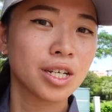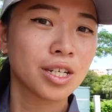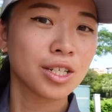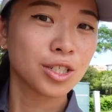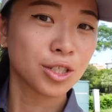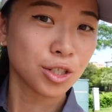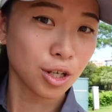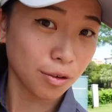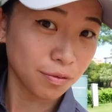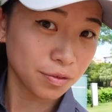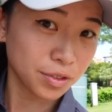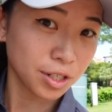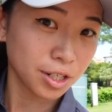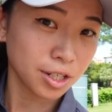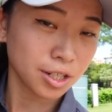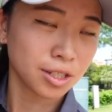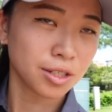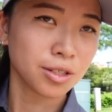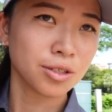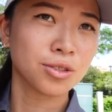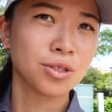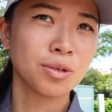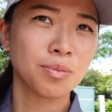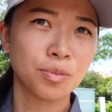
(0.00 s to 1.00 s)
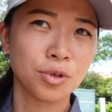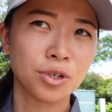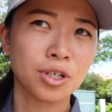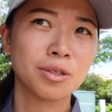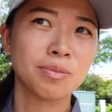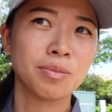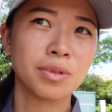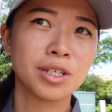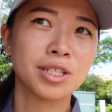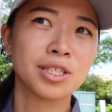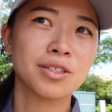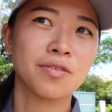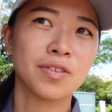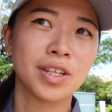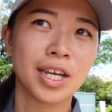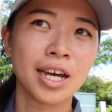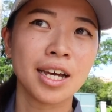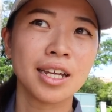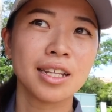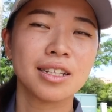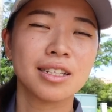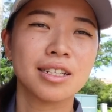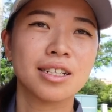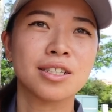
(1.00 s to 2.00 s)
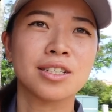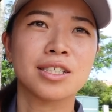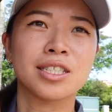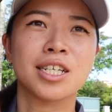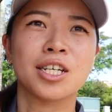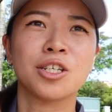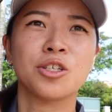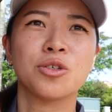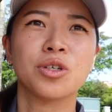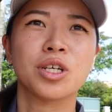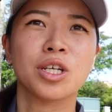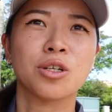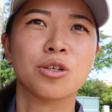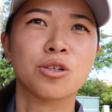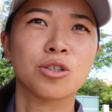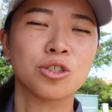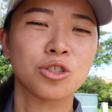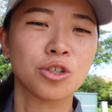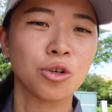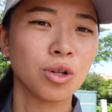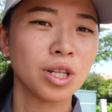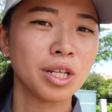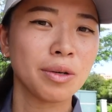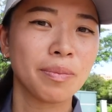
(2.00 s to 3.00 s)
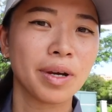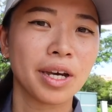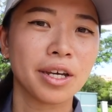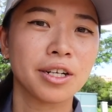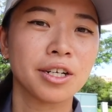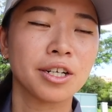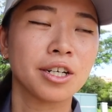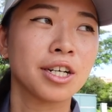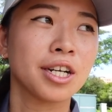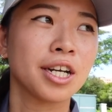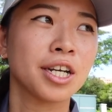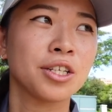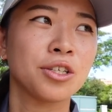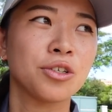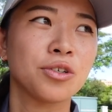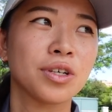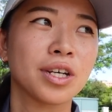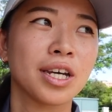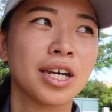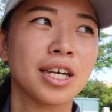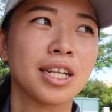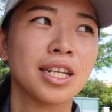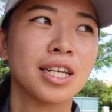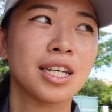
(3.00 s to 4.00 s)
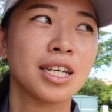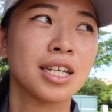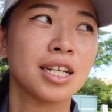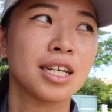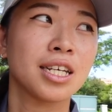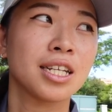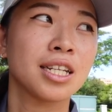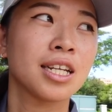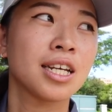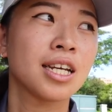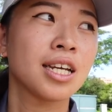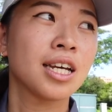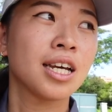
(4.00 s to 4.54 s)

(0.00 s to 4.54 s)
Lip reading: softer is also important because of that, because then you can control it better and you can hit it,